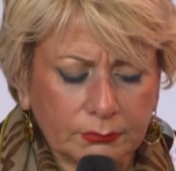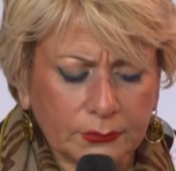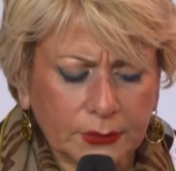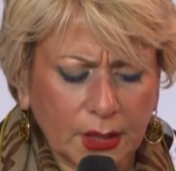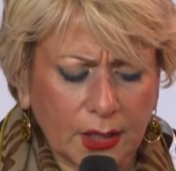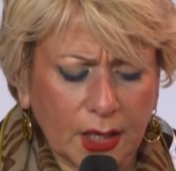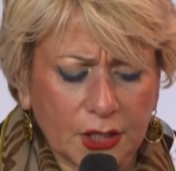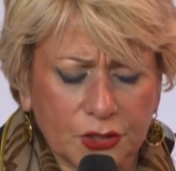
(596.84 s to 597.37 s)

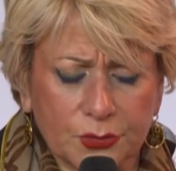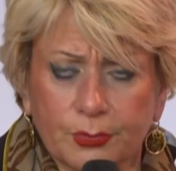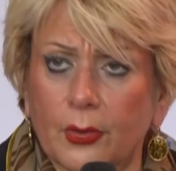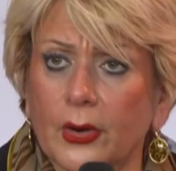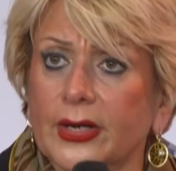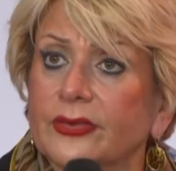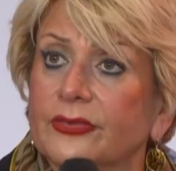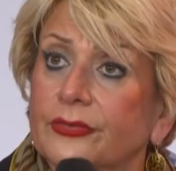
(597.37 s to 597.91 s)
Last
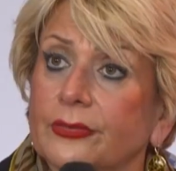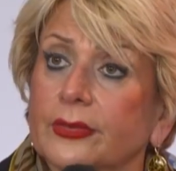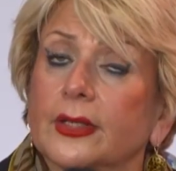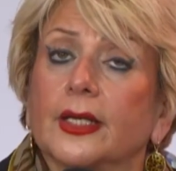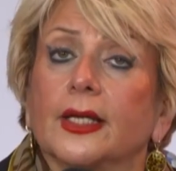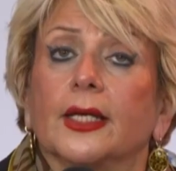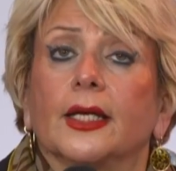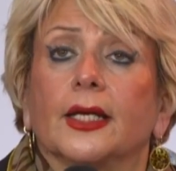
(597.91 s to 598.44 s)
point
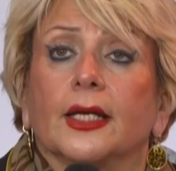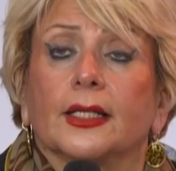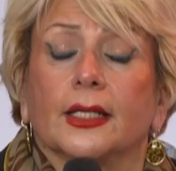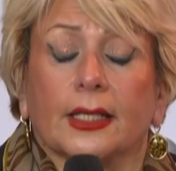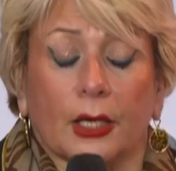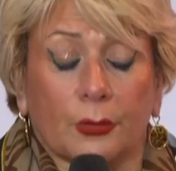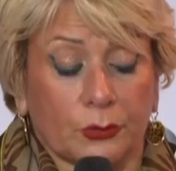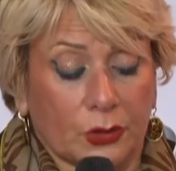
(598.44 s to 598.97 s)
that
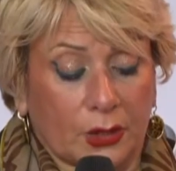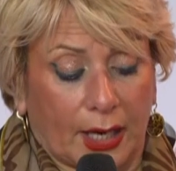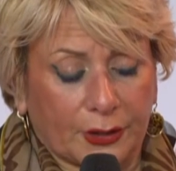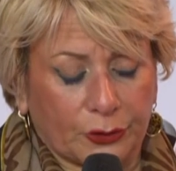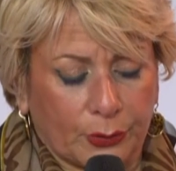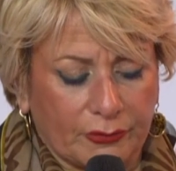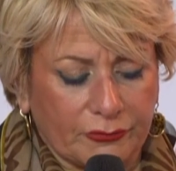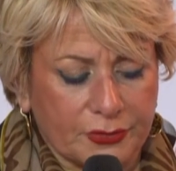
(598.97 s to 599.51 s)
I would like
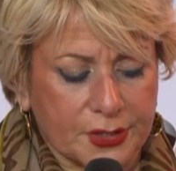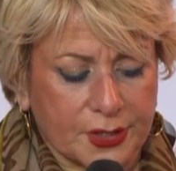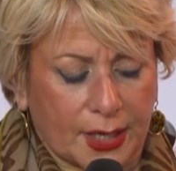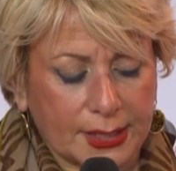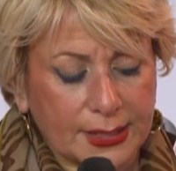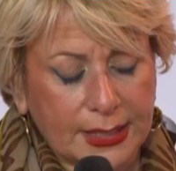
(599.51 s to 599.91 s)
to emphasize,